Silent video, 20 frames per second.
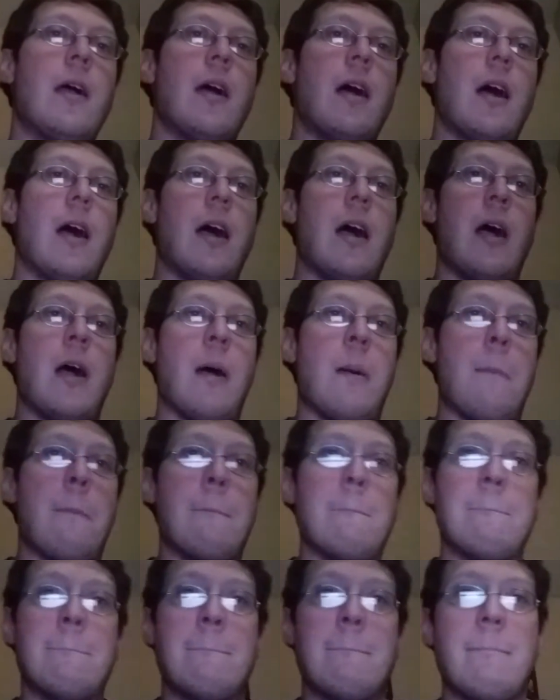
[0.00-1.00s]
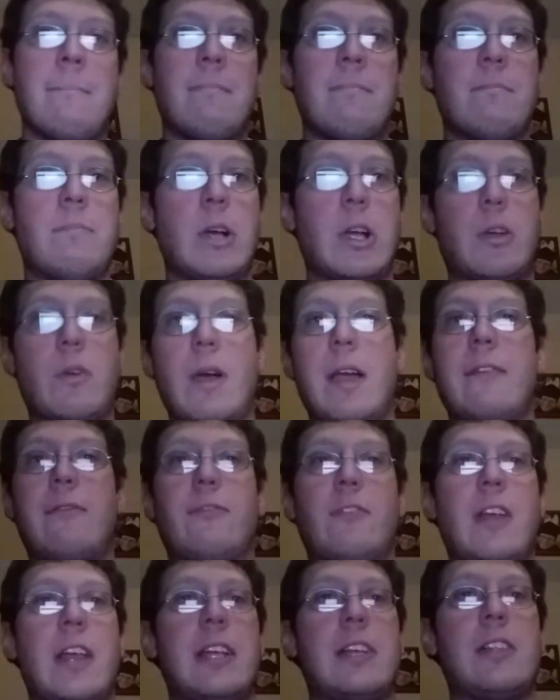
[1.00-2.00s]
But quite
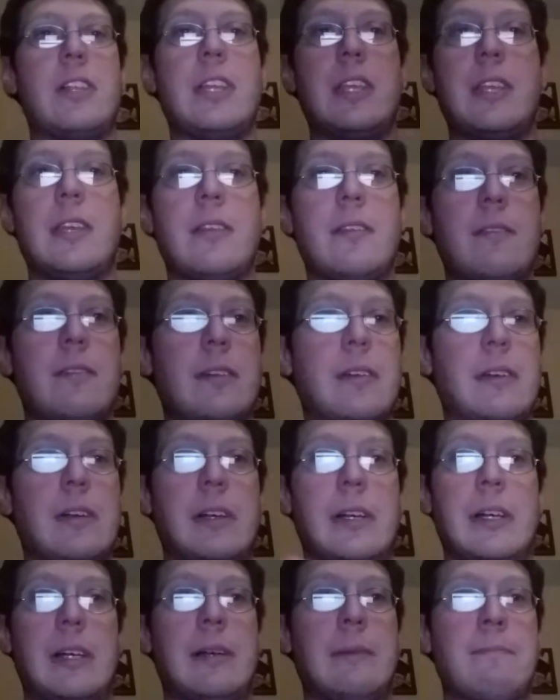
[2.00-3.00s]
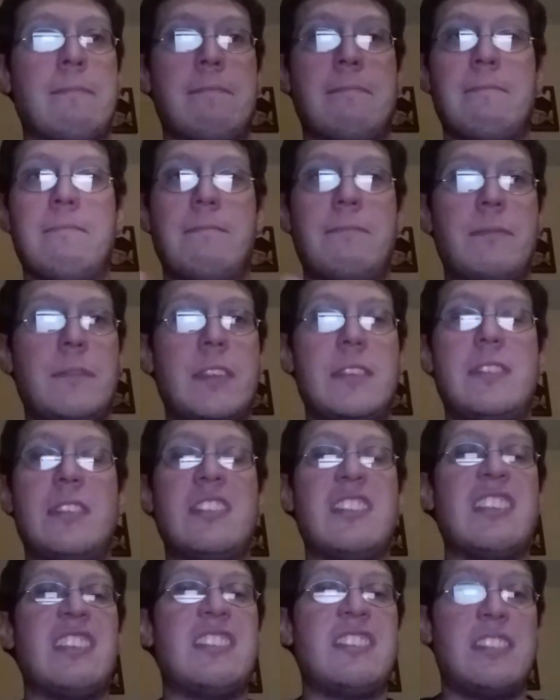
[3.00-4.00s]
frankly, this
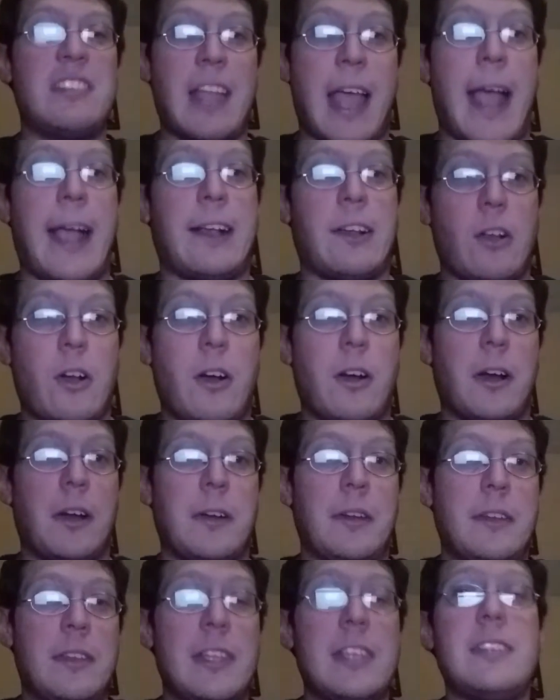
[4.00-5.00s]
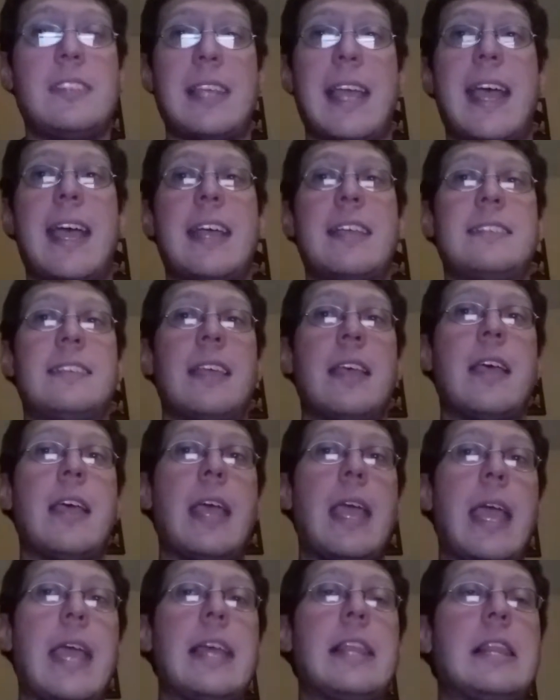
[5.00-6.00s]
is a stacked card. This has
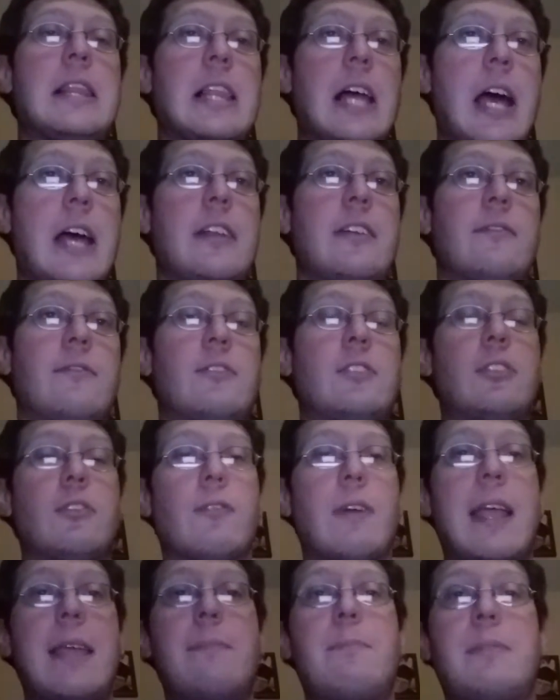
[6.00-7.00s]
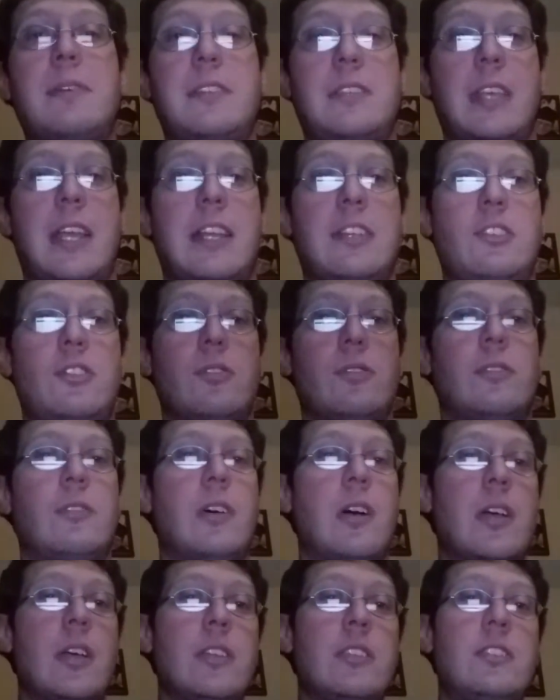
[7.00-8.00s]
a lot of great potential
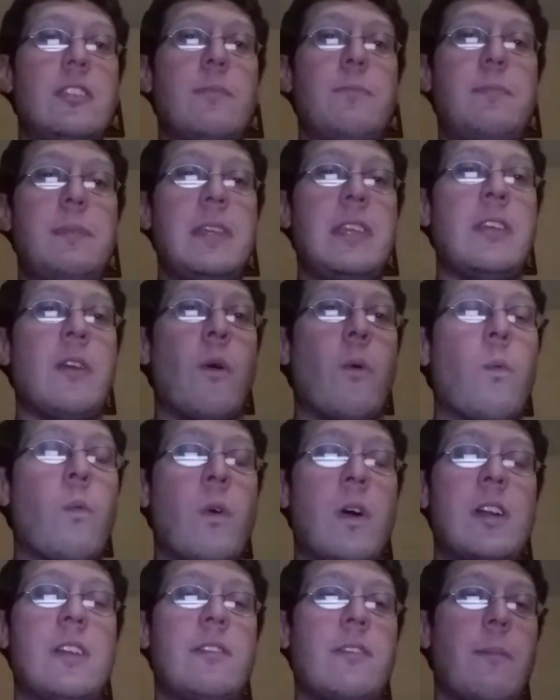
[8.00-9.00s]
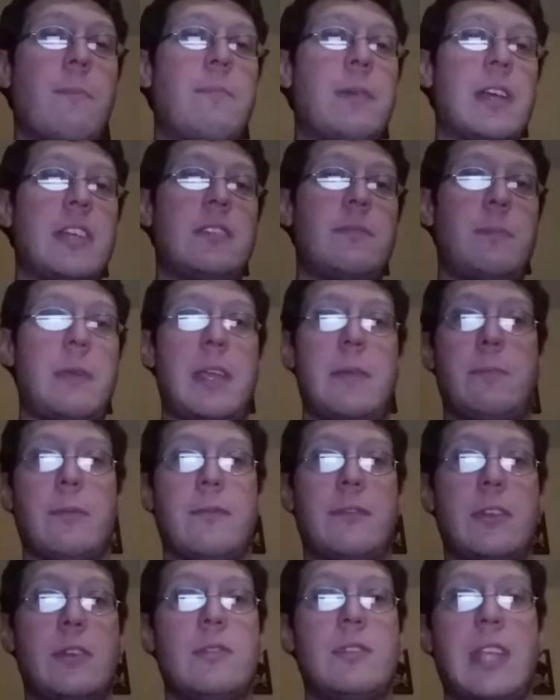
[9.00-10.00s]
to be one of the best
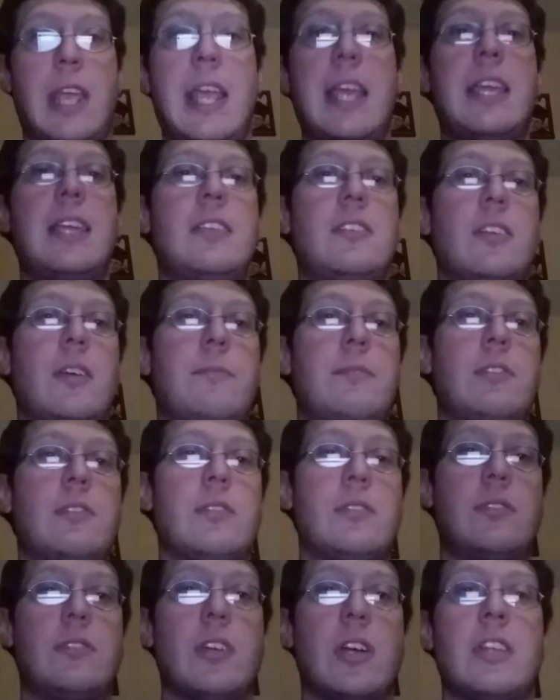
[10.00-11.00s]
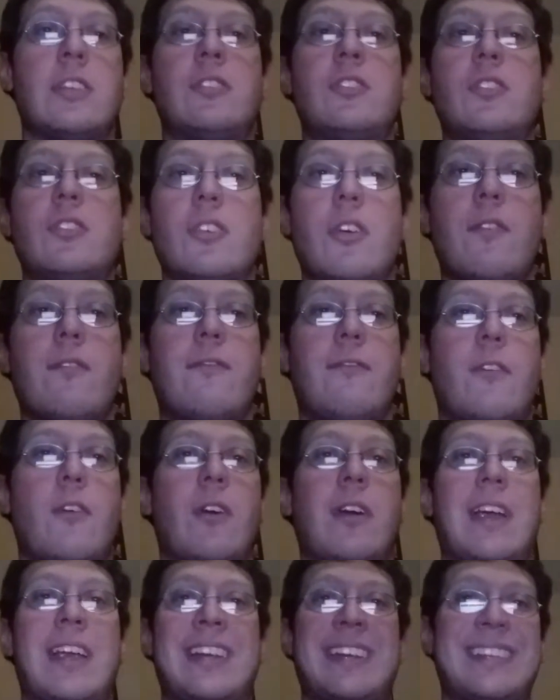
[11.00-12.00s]
pay-per-views AEW has done so
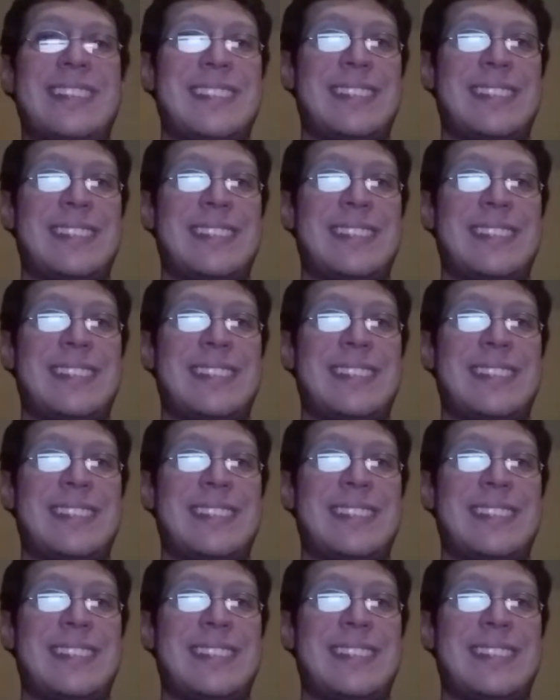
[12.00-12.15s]
far in